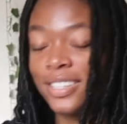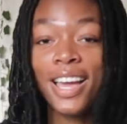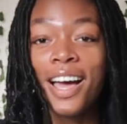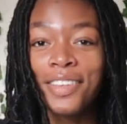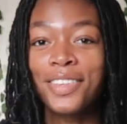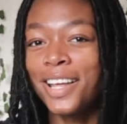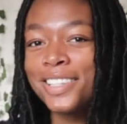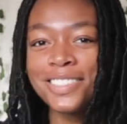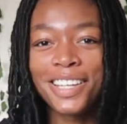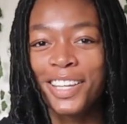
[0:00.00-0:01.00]
yeah, that
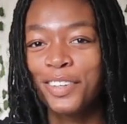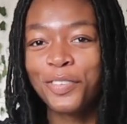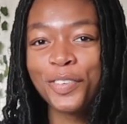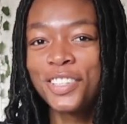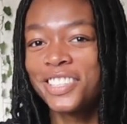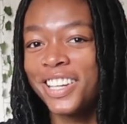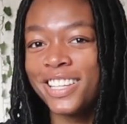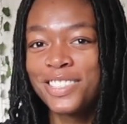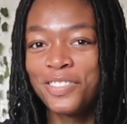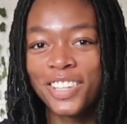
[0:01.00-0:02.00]
is it for
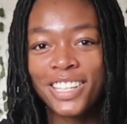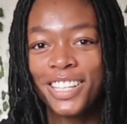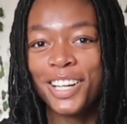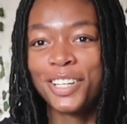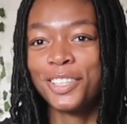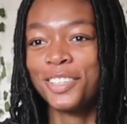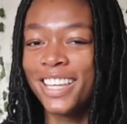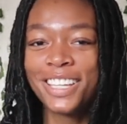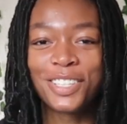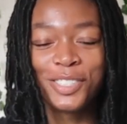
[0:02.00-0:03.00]
today's video.
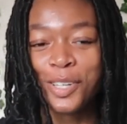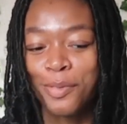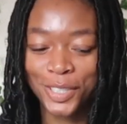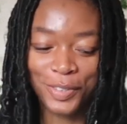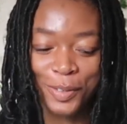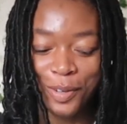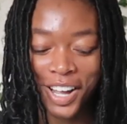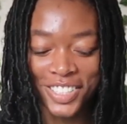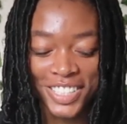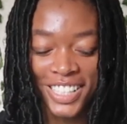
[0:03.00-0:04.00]
Thank you so much for
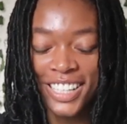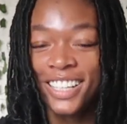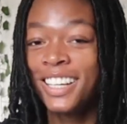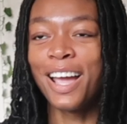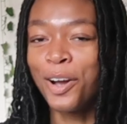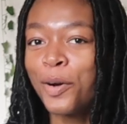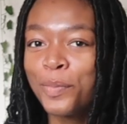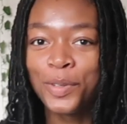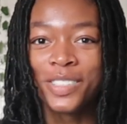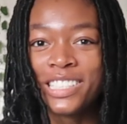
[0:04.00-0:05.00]
watching. I hope
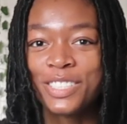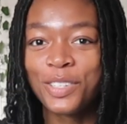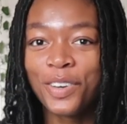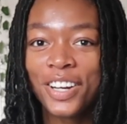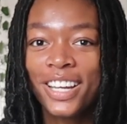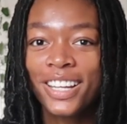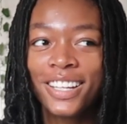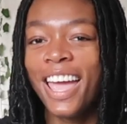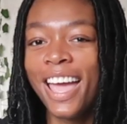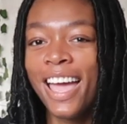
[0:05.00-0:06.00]
you enjoyed
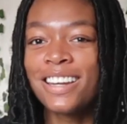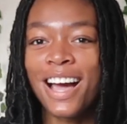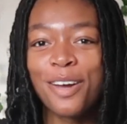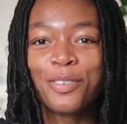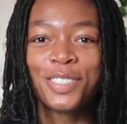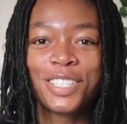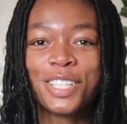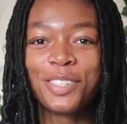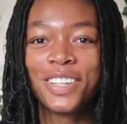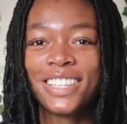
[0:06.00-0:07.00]
and I will see
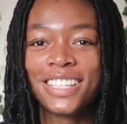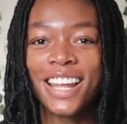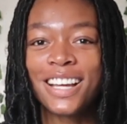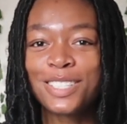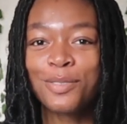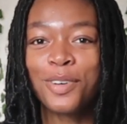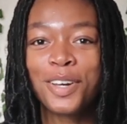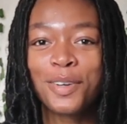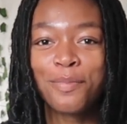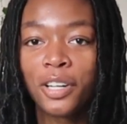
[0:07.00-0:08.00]
you in the next
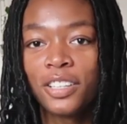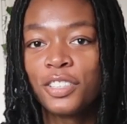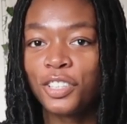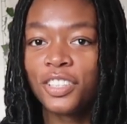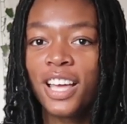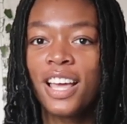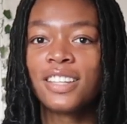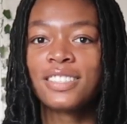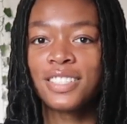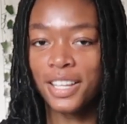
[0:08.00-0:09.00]
one. But until
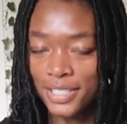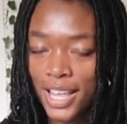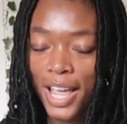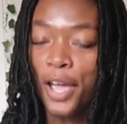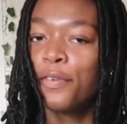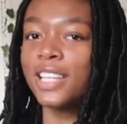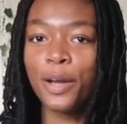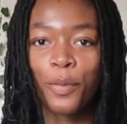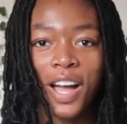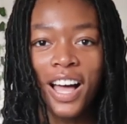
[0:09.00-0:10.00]
then, stay safe, stay
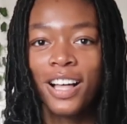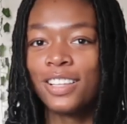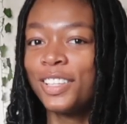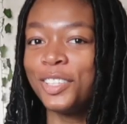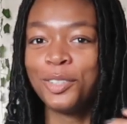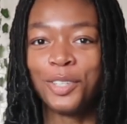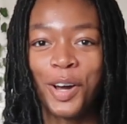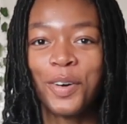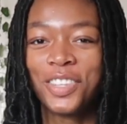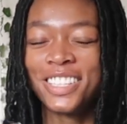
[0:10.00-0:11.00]
well, you
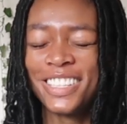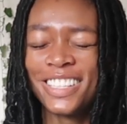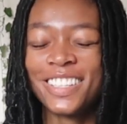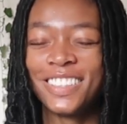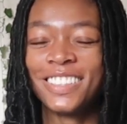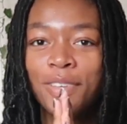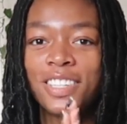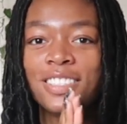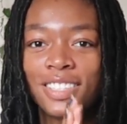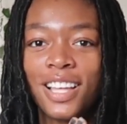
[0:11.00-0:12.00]
know the deal.
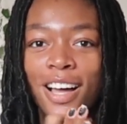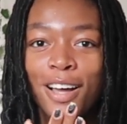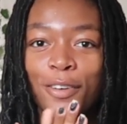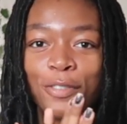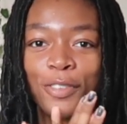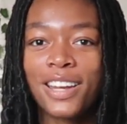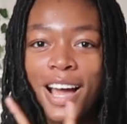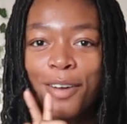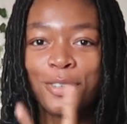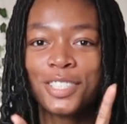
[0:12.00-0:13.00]
Peace and love and
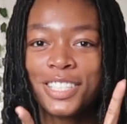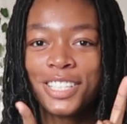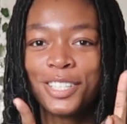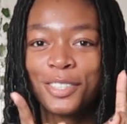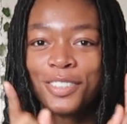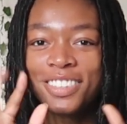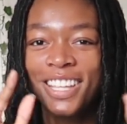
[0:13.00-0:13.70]
I will see you